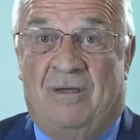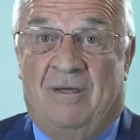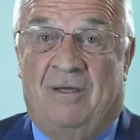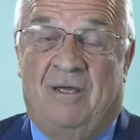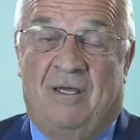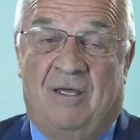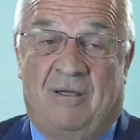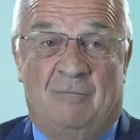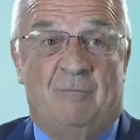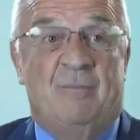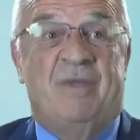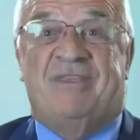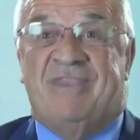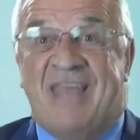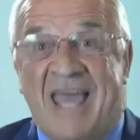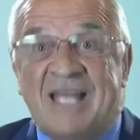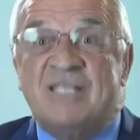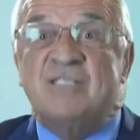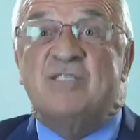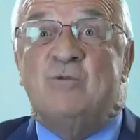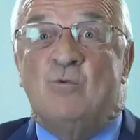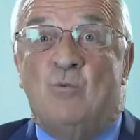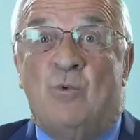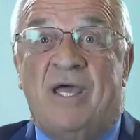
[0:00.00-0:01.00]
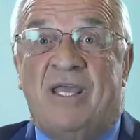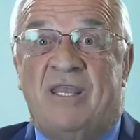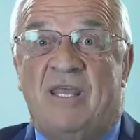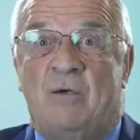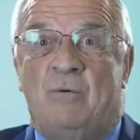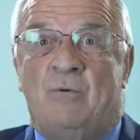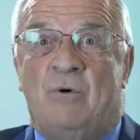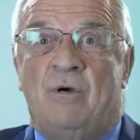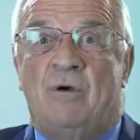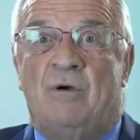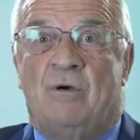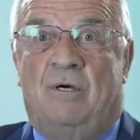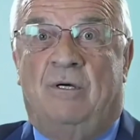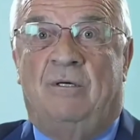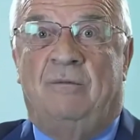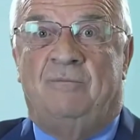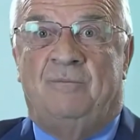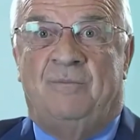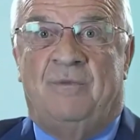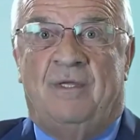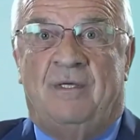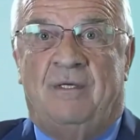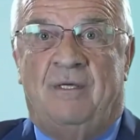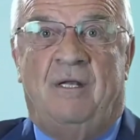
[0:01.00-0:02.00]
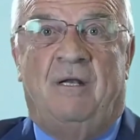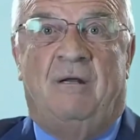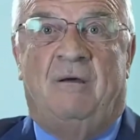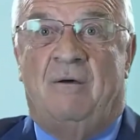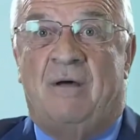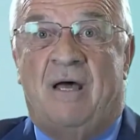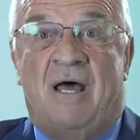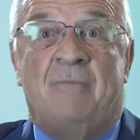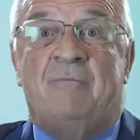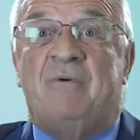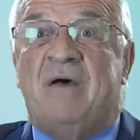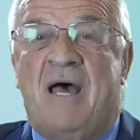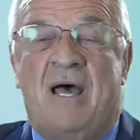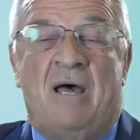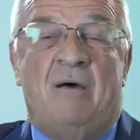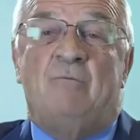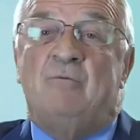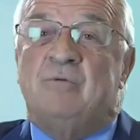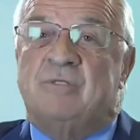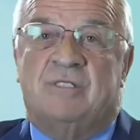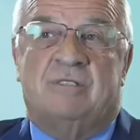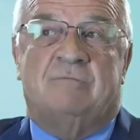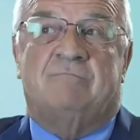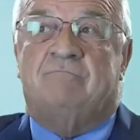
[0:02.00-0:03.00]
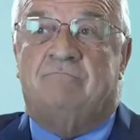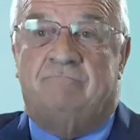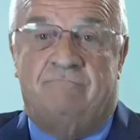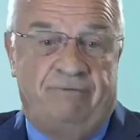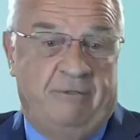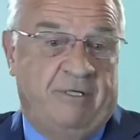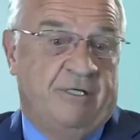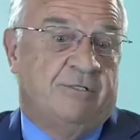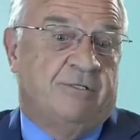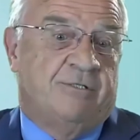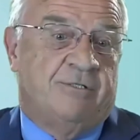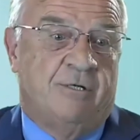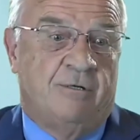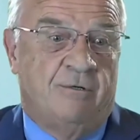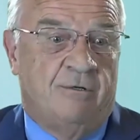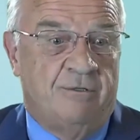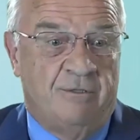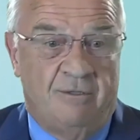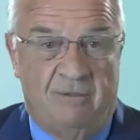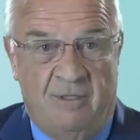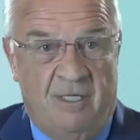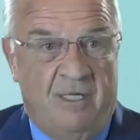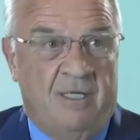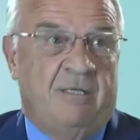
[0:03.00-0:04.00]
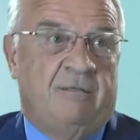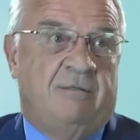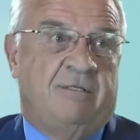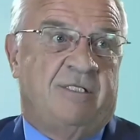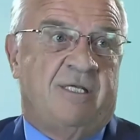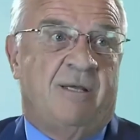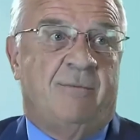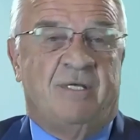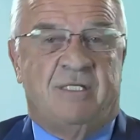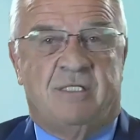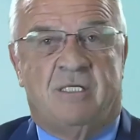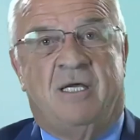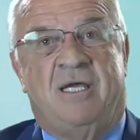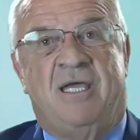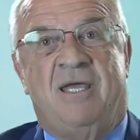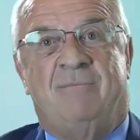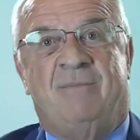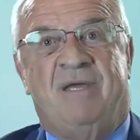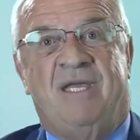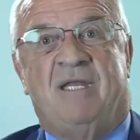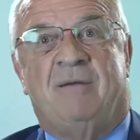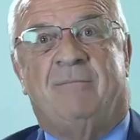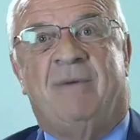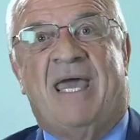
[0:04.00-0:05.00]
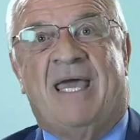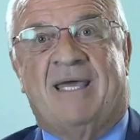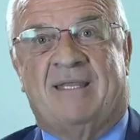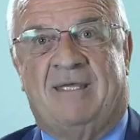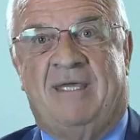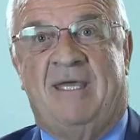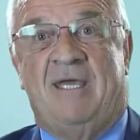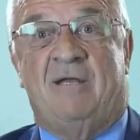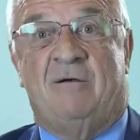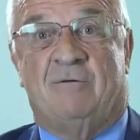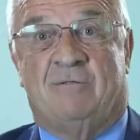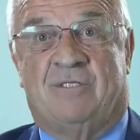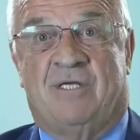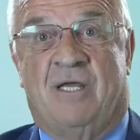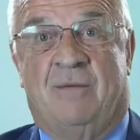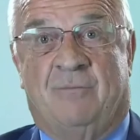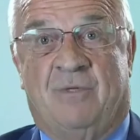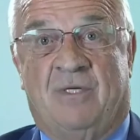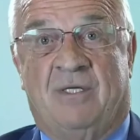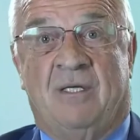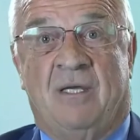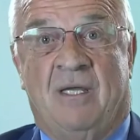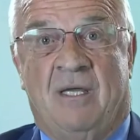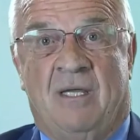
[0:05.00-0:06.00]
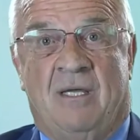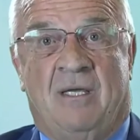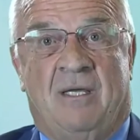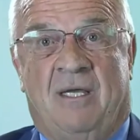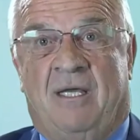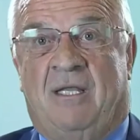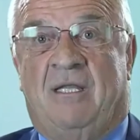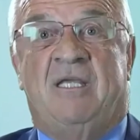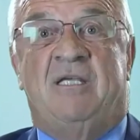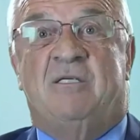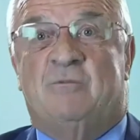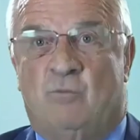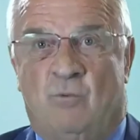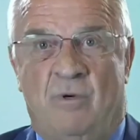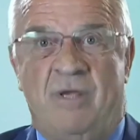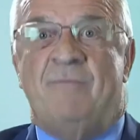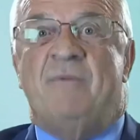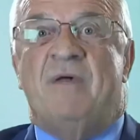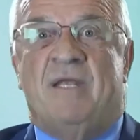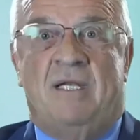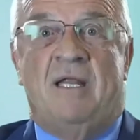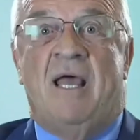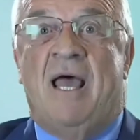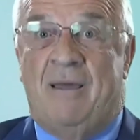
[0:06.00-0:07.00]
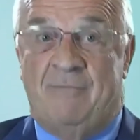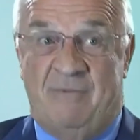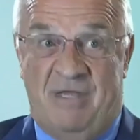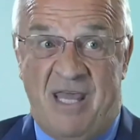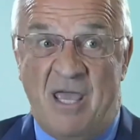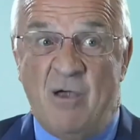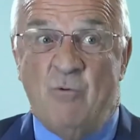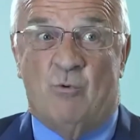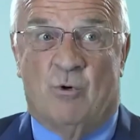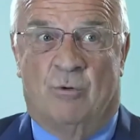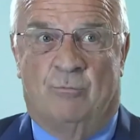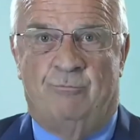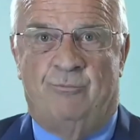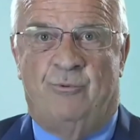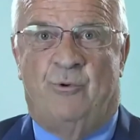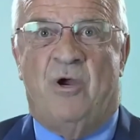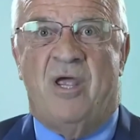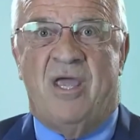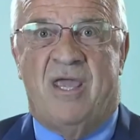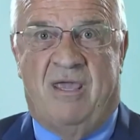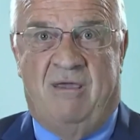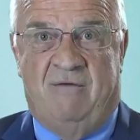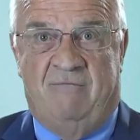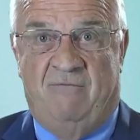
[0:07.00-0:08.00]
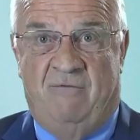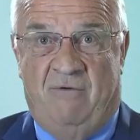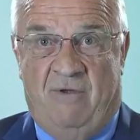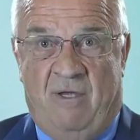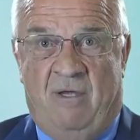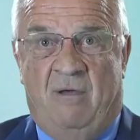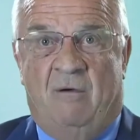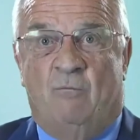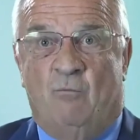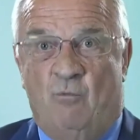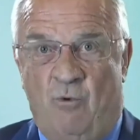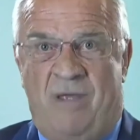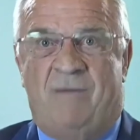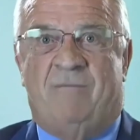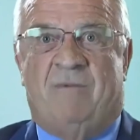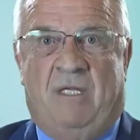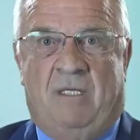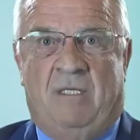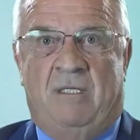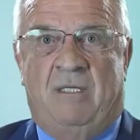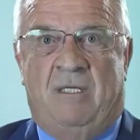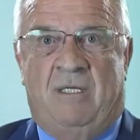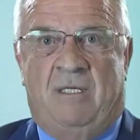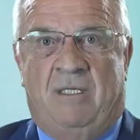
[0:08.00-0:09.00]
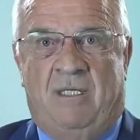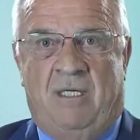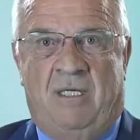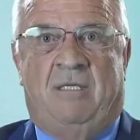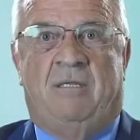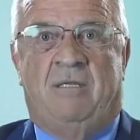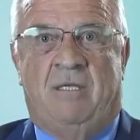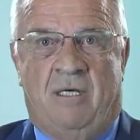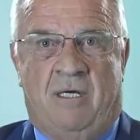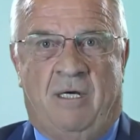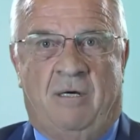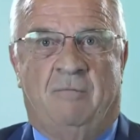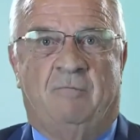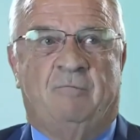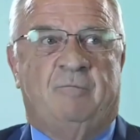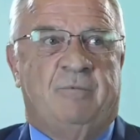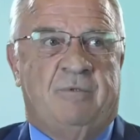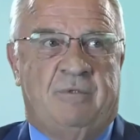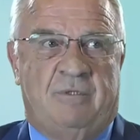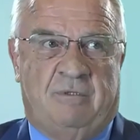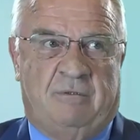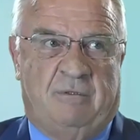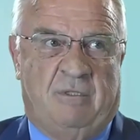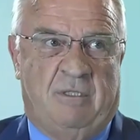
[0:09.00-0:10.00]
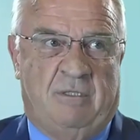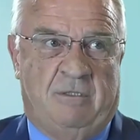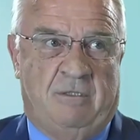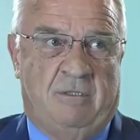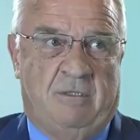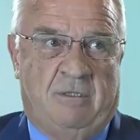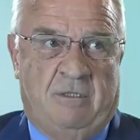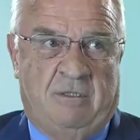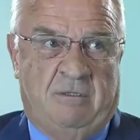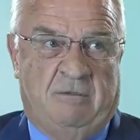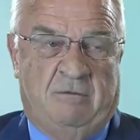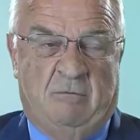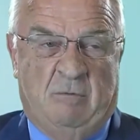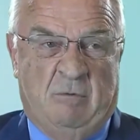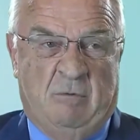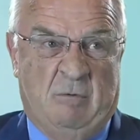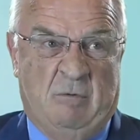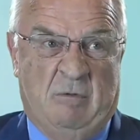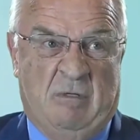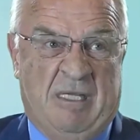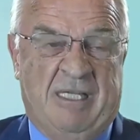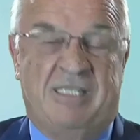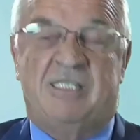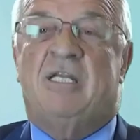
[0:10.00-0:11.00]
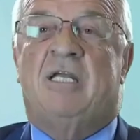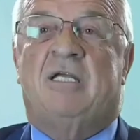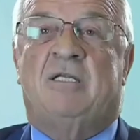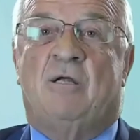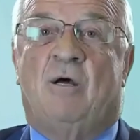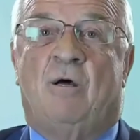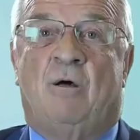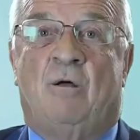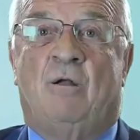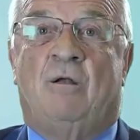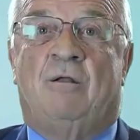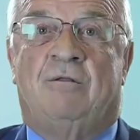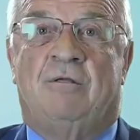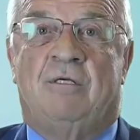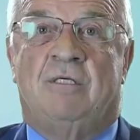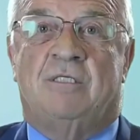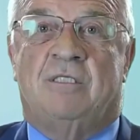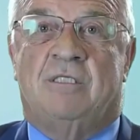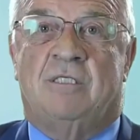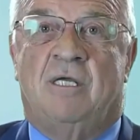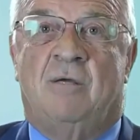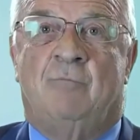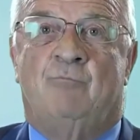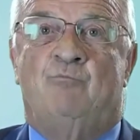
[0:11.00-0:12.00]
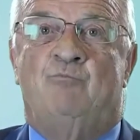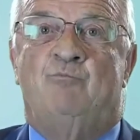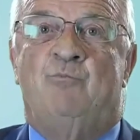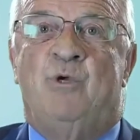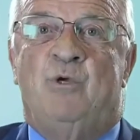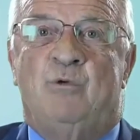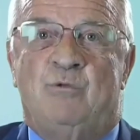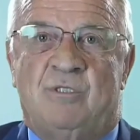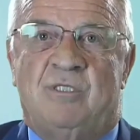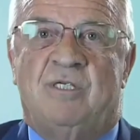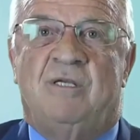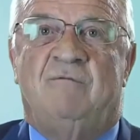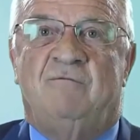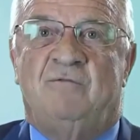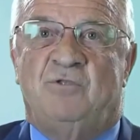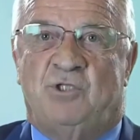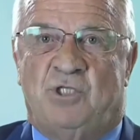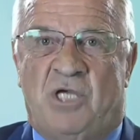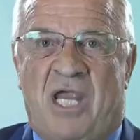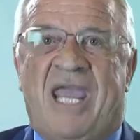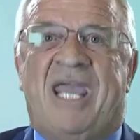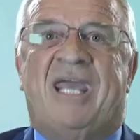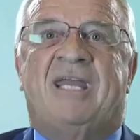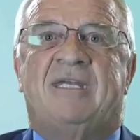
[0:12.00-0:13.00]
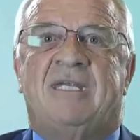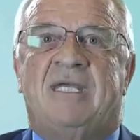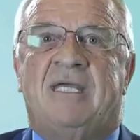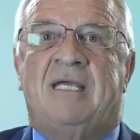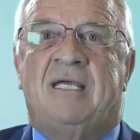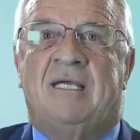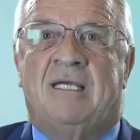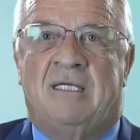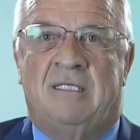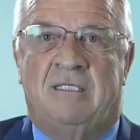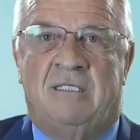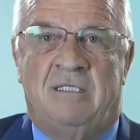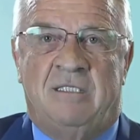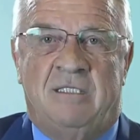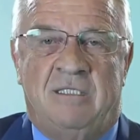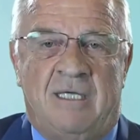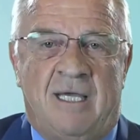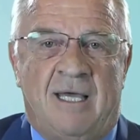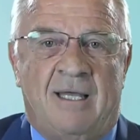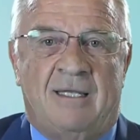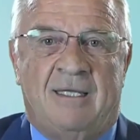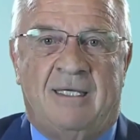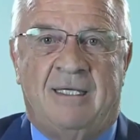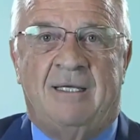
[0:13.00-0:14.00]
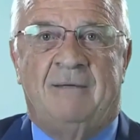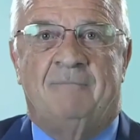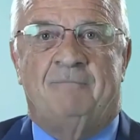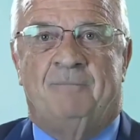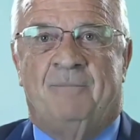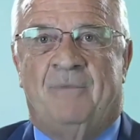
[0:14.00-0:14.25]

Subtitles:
But that's the way they were. I was concerned that somebody's going to hit me in the back of the head or something. And these women, they were brave women in there, listening to all of this abusive chanting and yelling.